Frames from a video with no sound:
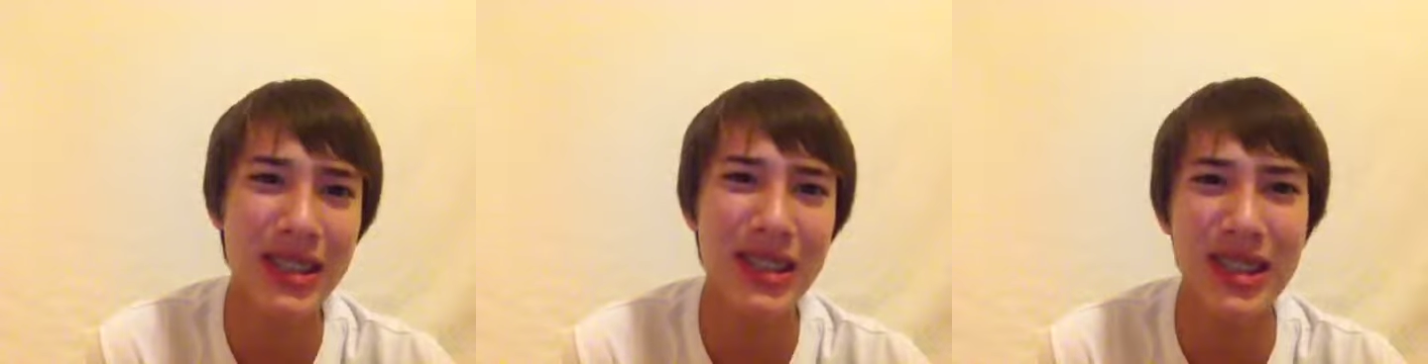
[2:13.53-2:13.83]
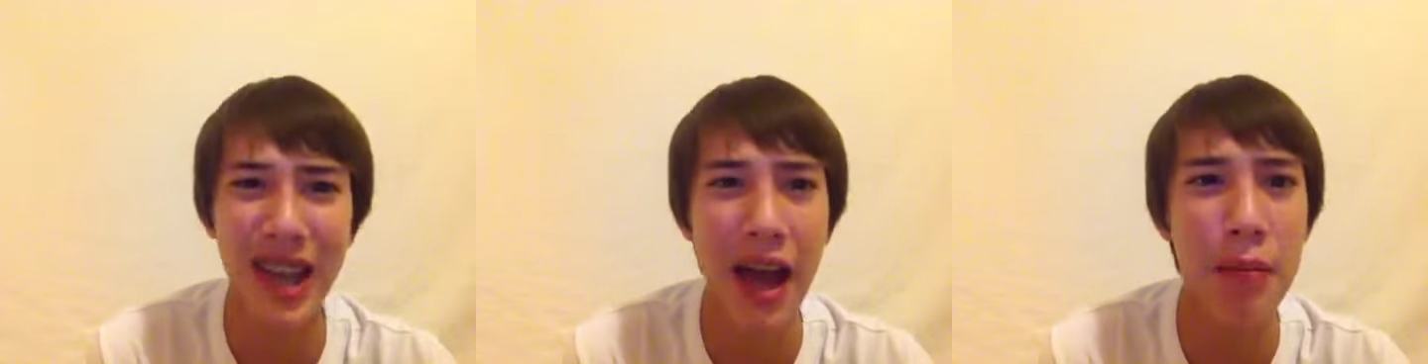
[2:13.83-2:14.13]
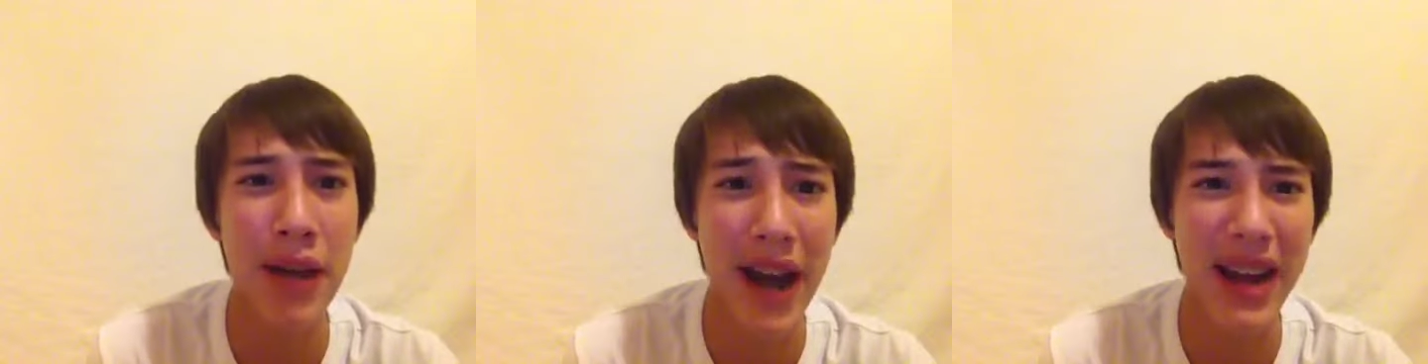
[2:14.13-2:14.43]
yeah,
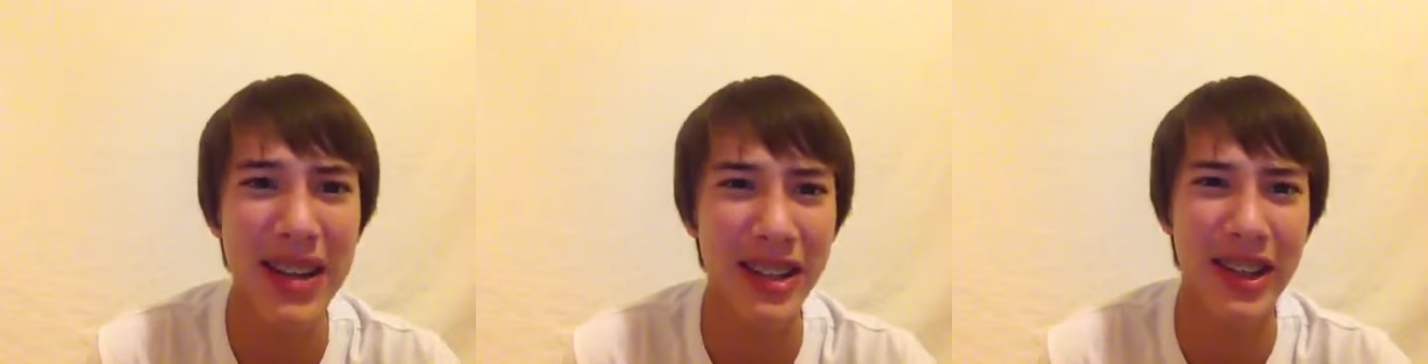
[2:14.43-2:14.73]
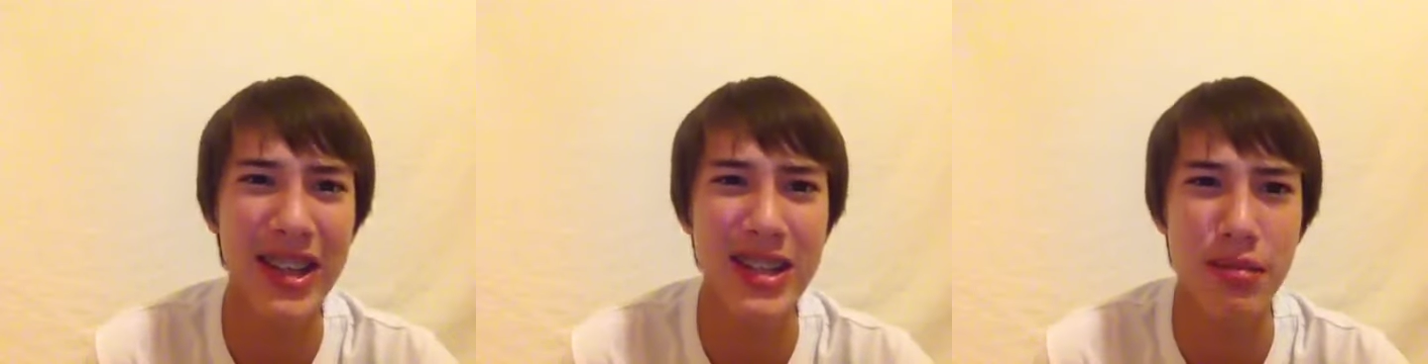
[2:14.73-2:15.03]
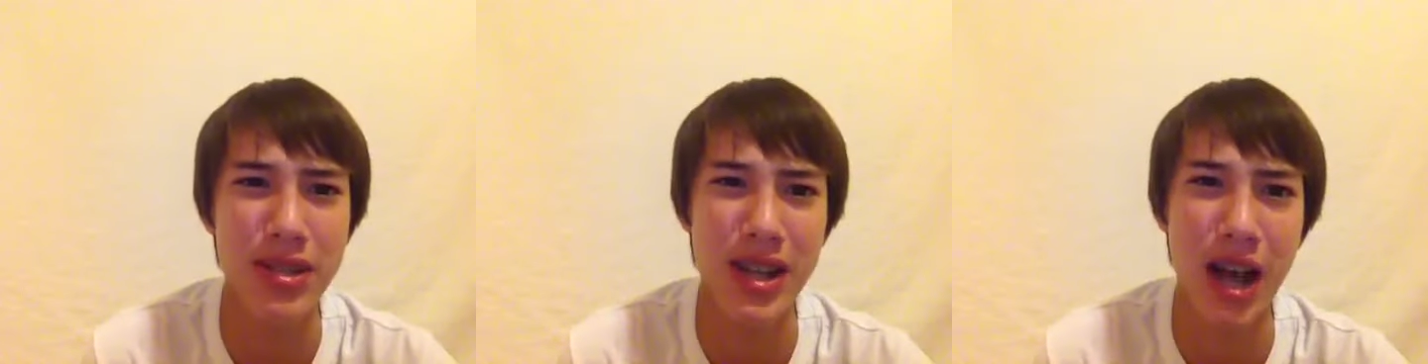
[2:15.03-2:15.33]
but I can delete
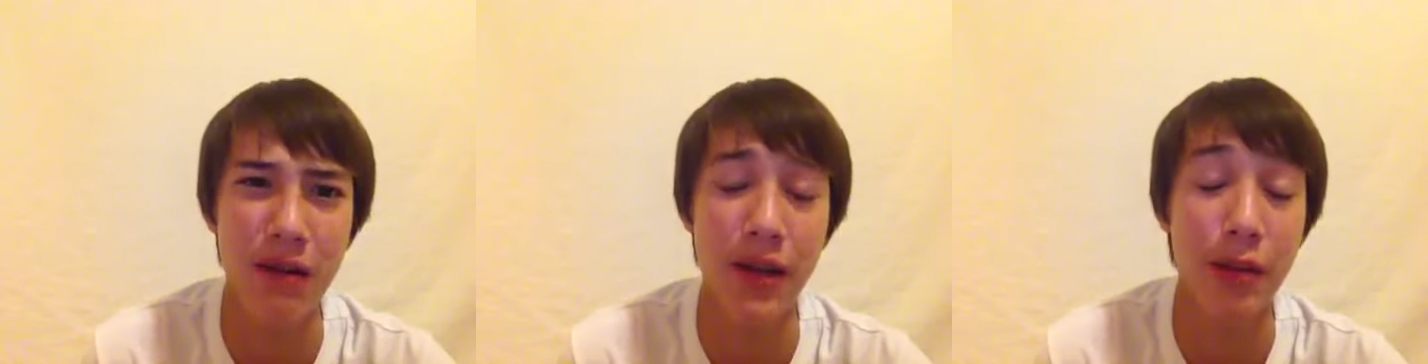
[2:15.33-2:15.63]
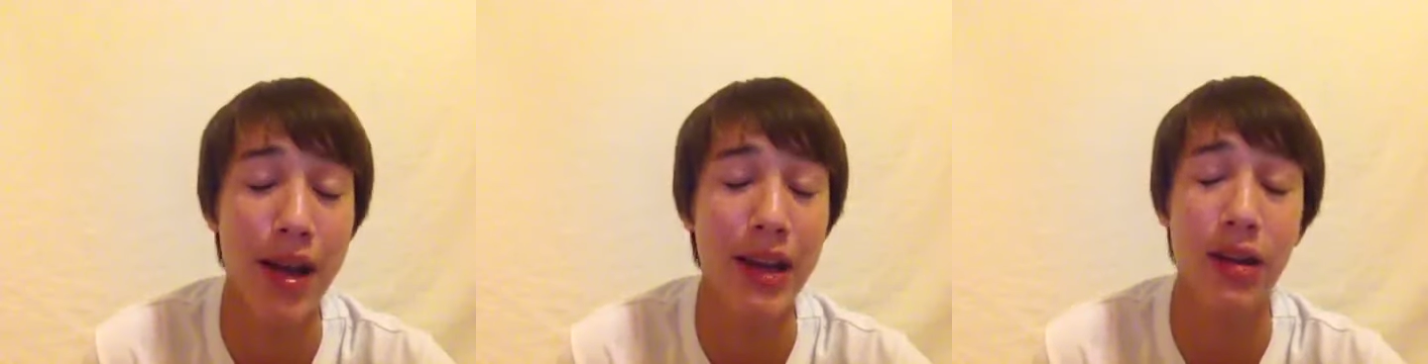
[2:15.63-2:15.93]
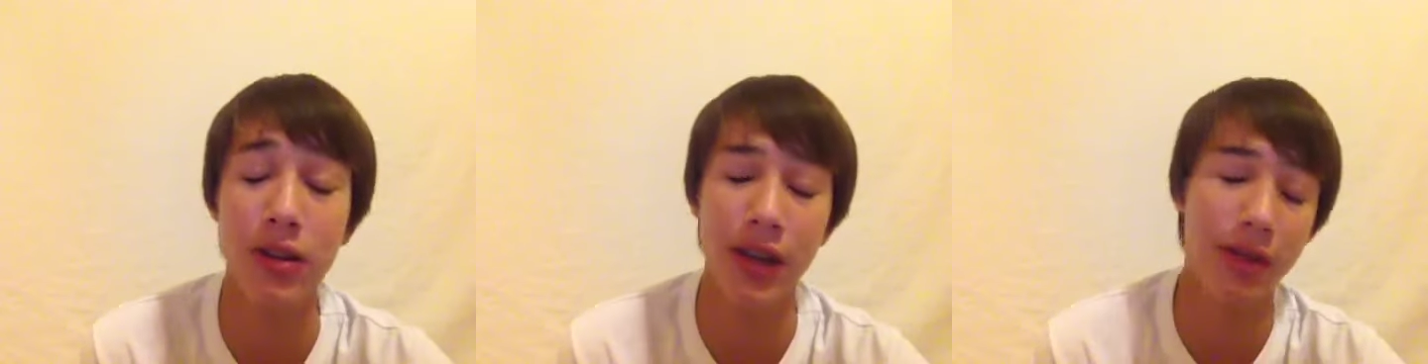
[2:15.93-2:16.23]
some stuff. And I'm like,
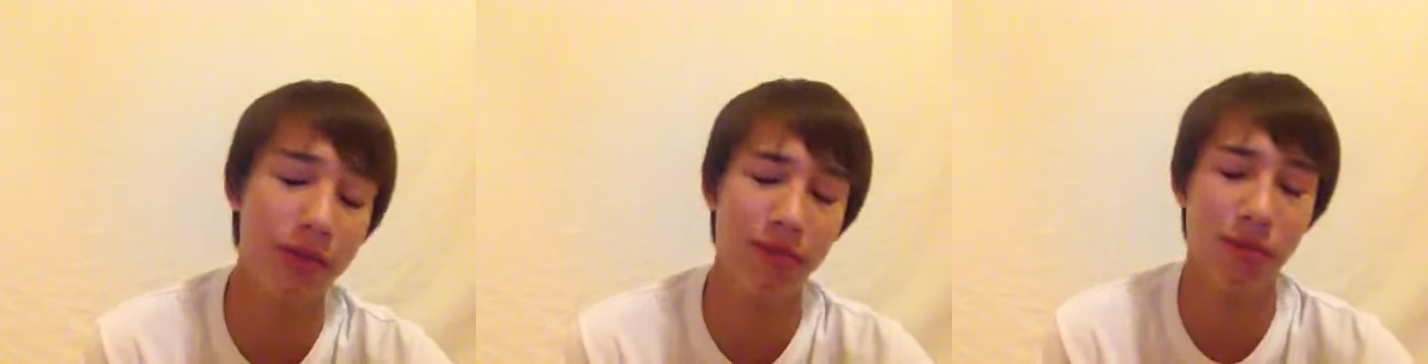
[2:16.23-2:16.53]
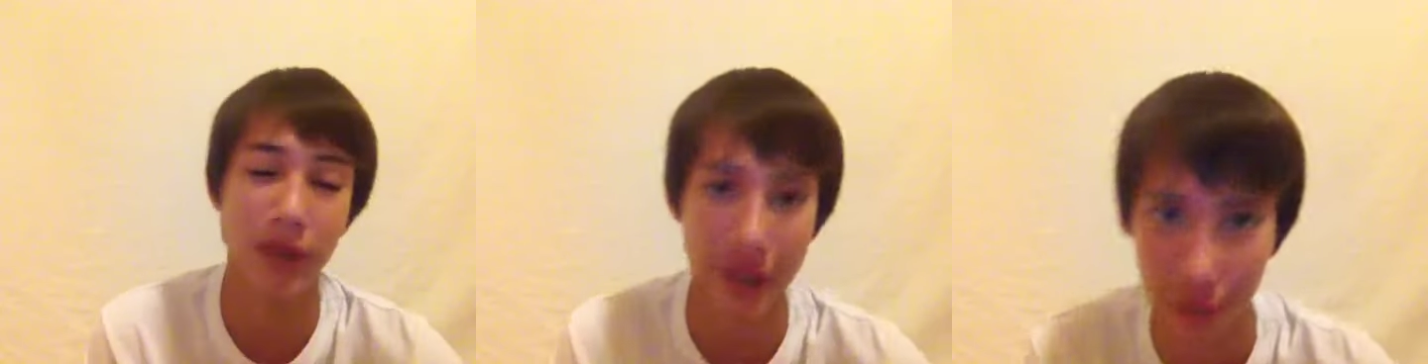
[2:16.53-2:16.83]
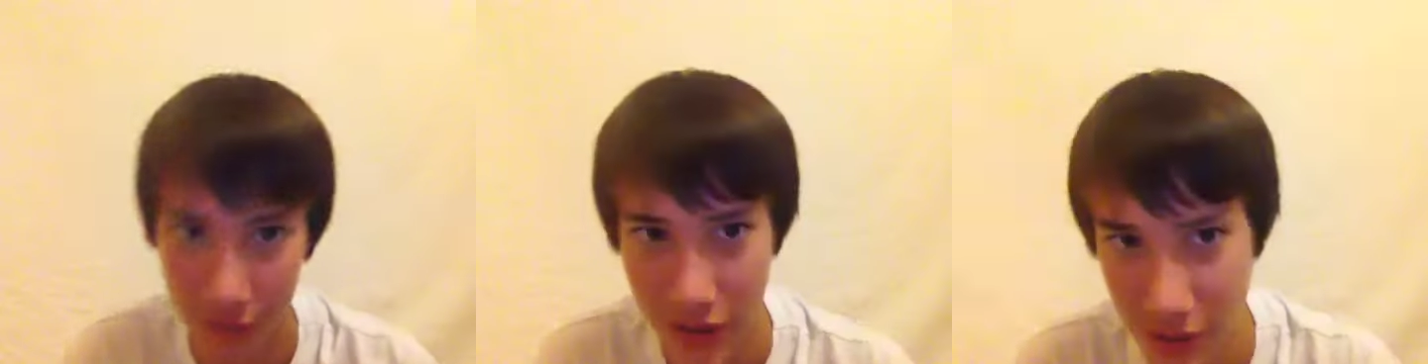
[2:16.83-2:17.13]
okay,
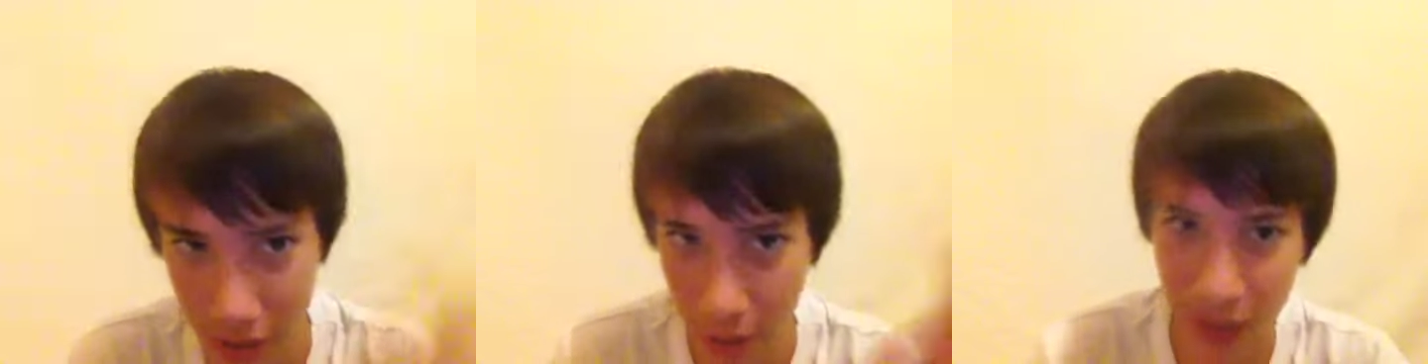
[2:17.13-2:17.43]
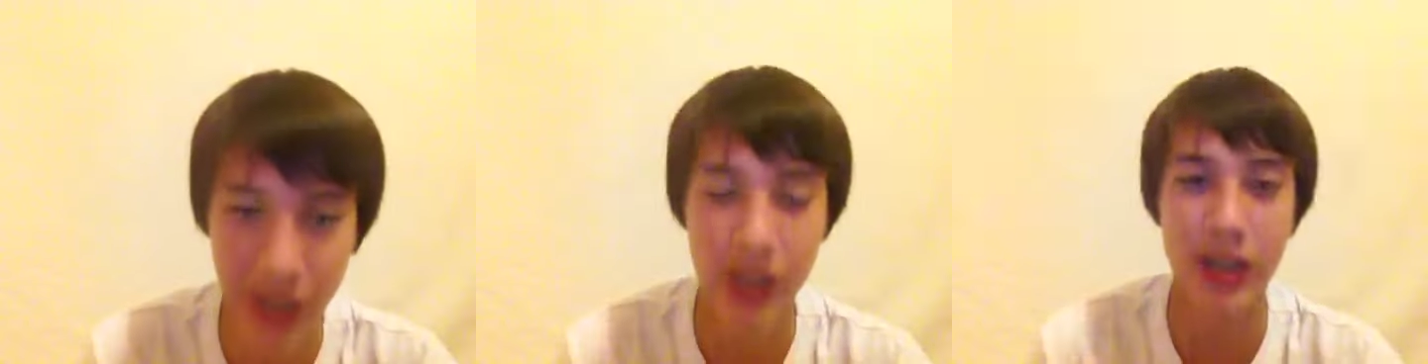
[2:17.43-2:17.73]
whatever, just do it.